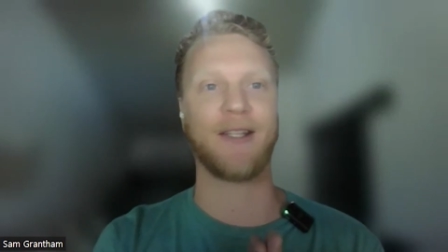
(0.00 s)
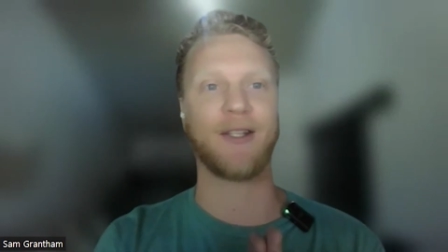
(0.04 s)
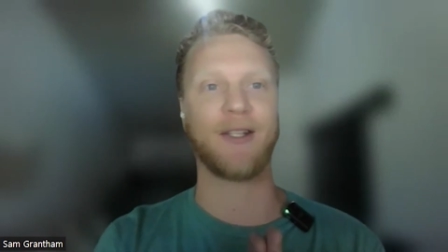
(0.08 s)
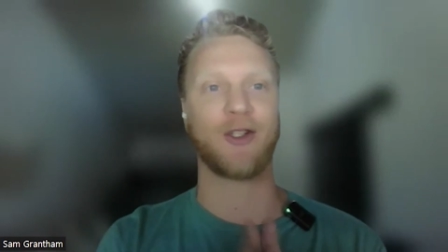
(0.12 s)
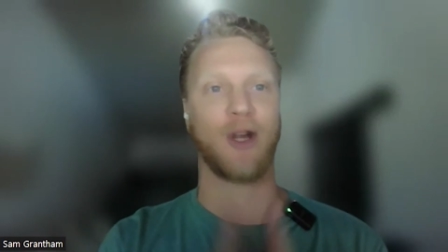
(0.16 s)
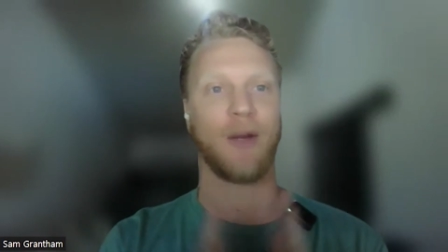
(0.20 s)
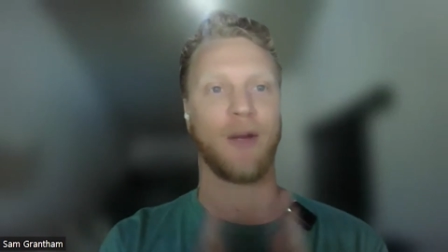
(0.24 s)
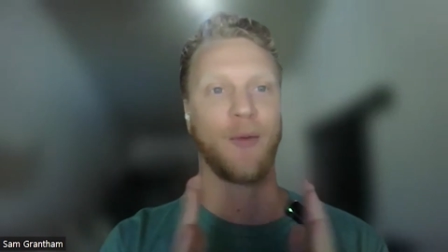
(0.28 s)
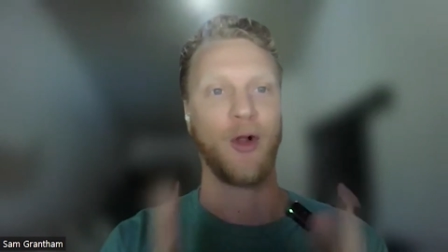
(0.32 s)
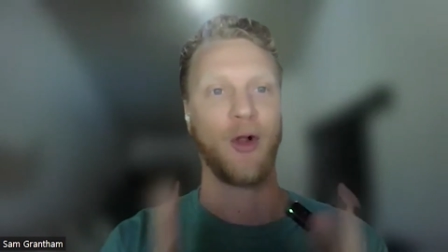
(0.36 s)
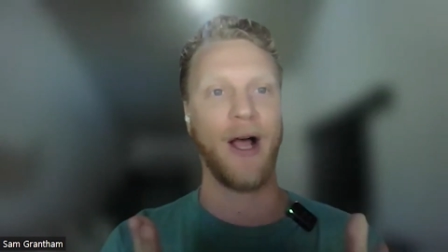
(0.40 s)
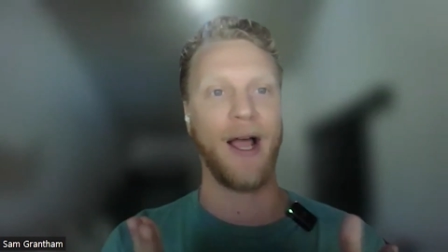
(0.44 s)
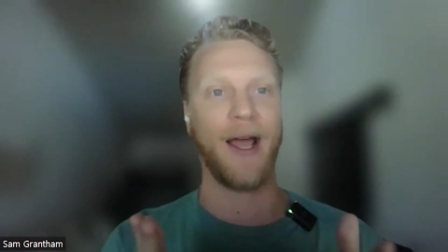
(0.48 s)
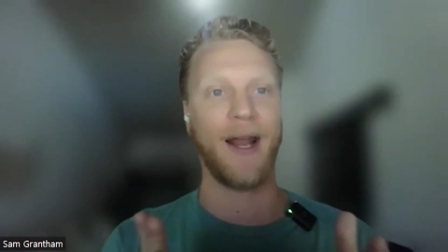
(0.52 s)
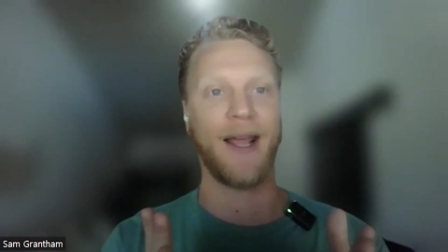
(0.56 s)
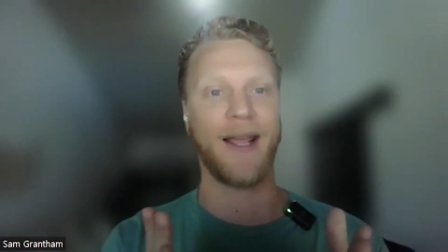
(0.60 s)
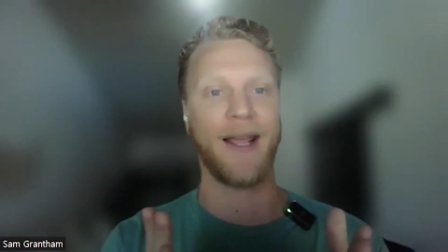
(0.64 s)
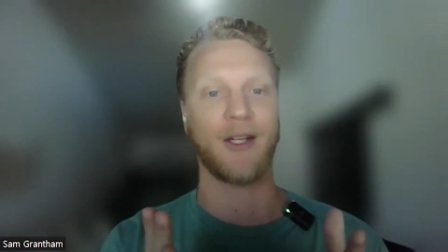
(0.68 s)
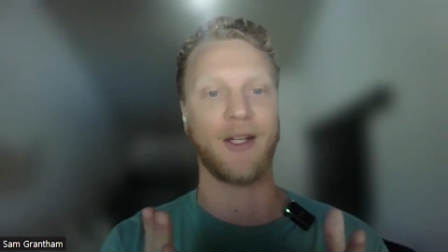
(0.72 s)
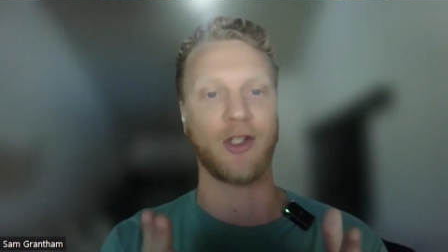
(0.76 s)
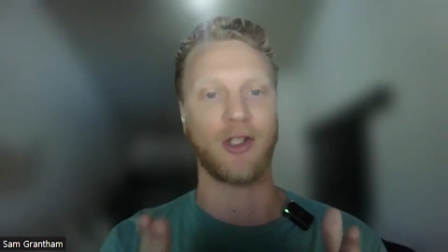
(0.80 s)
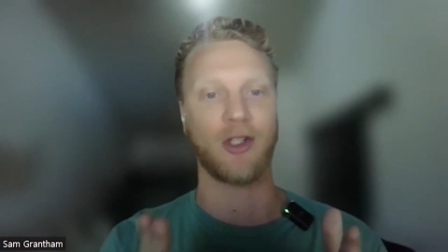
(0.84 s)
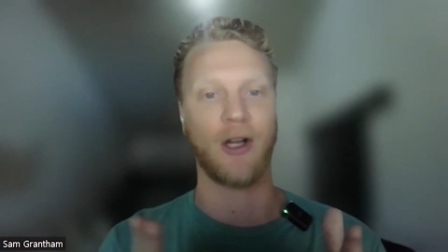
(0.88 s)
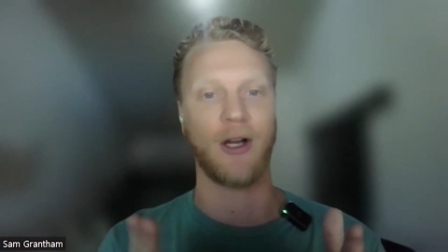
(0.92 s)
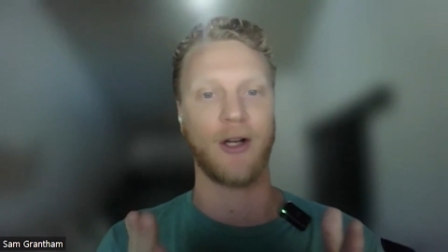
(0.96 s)
and so I'm glad I
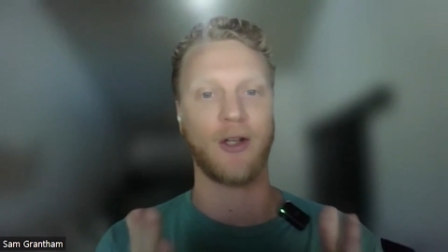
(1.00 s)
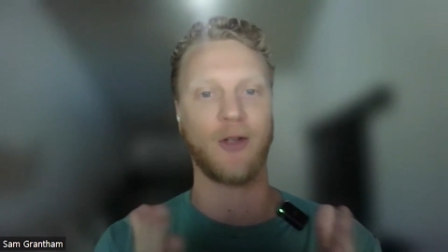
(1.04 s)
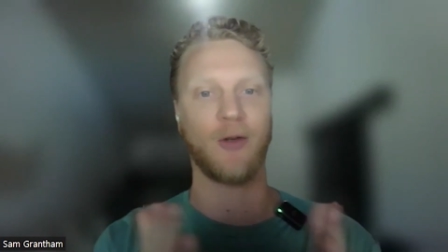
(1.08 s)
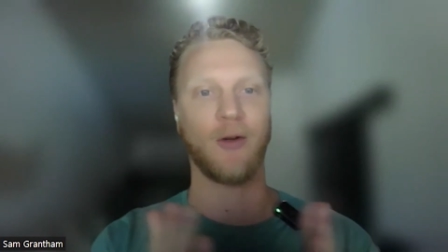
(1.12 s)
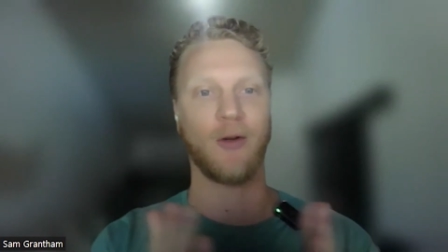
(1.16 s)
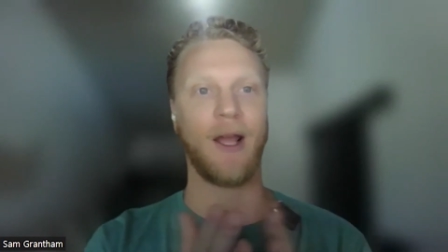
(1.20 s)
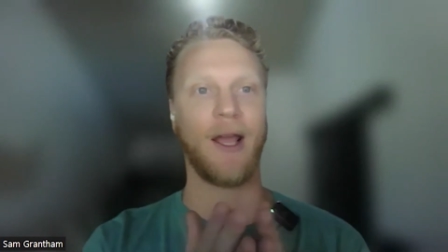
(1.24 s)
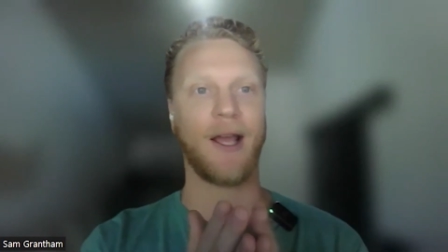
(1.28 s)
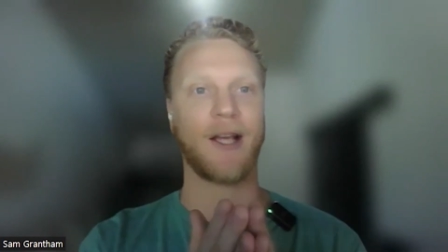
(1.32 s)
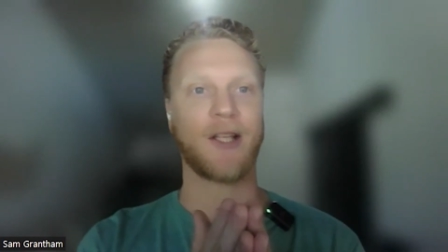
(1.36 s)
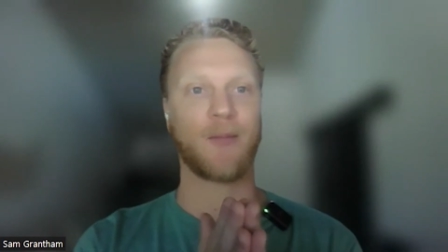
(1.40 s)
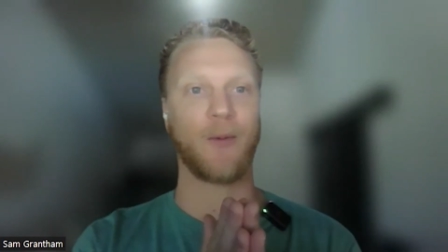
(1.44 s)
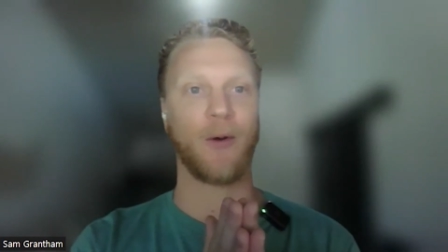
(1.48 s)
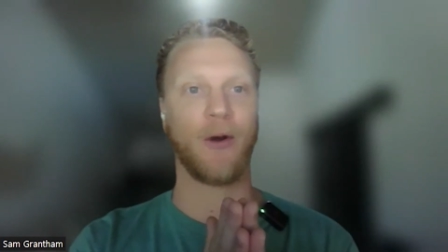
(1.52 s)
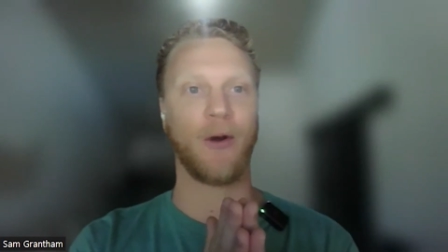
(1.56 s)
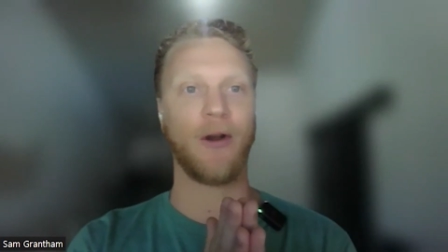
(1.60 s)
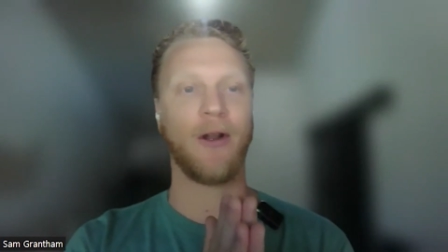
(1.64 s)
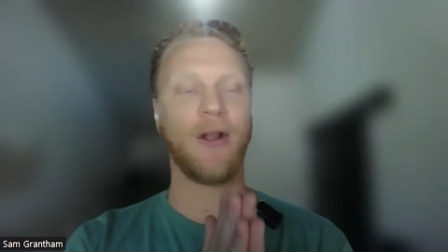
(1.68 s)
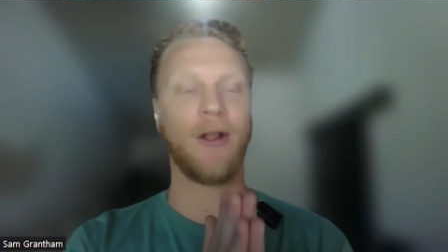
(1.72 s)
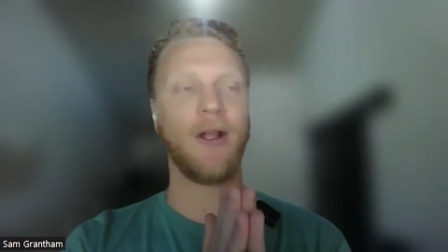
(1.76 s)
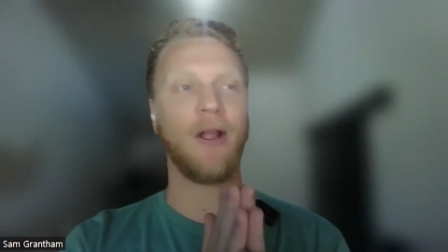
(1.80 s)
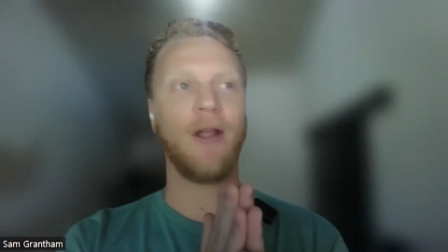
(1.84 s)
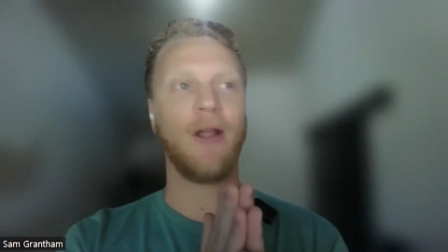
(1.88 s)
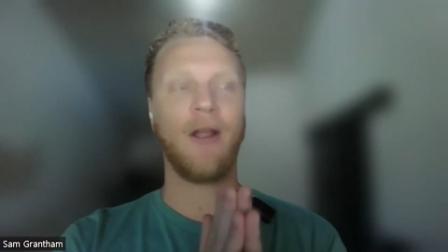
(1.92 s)
get to talk to an expert